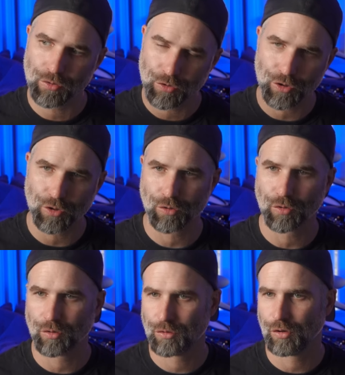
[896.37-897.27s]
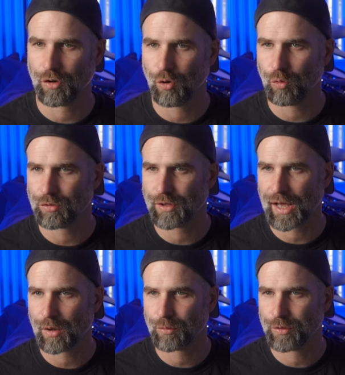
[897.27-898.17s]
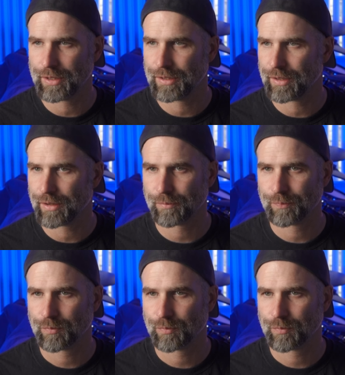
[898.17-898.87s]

you can hold down the uh,